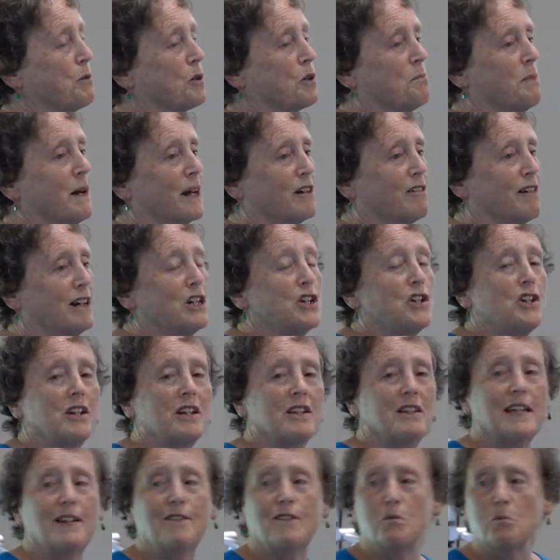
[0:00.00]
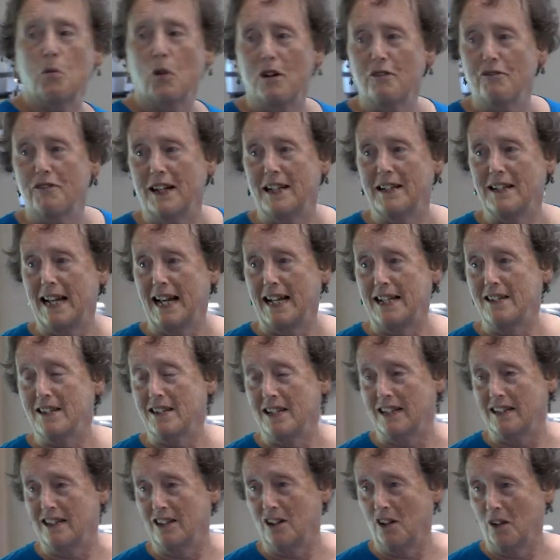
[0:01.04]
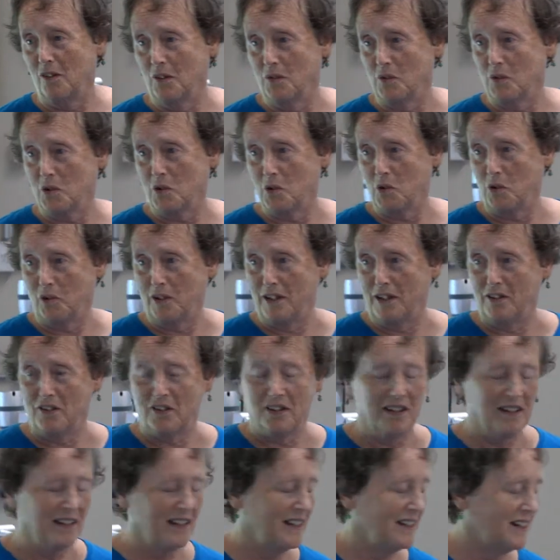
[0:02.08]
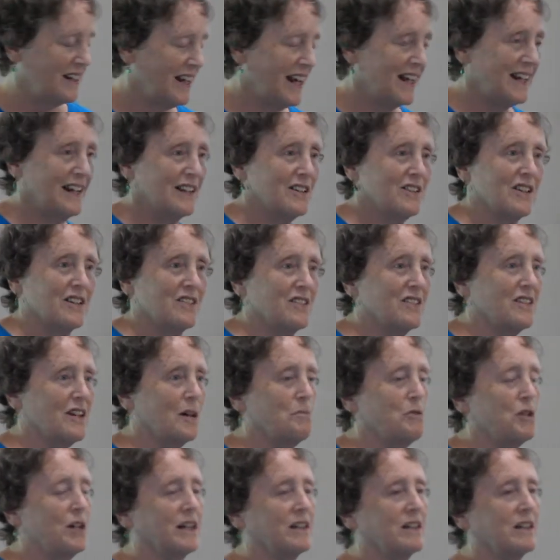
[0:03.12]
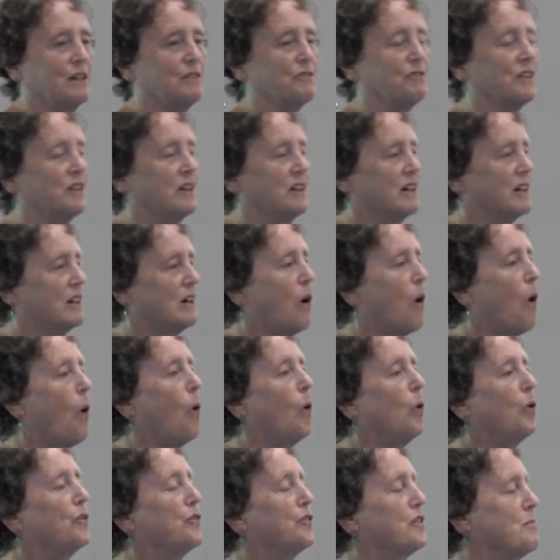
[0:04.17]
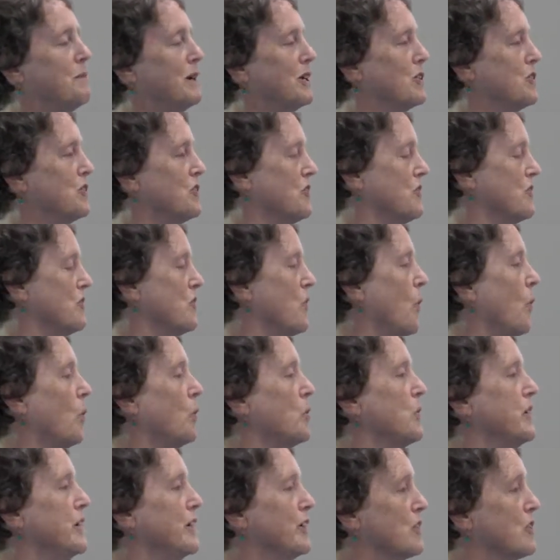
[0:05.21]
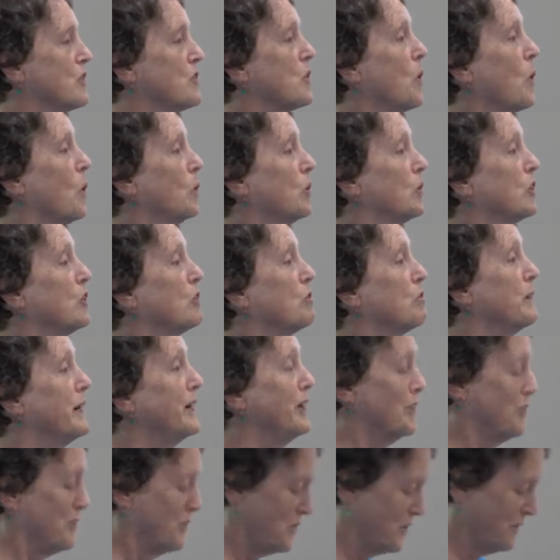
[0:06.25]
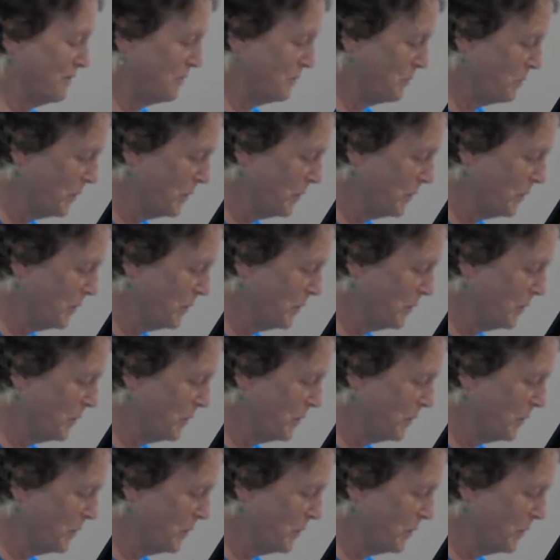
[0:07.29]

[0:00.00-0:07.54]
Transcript: bird migration is even more fantastic than all those stories. It, and it's a subject of whole semesters, whole years, whole careers of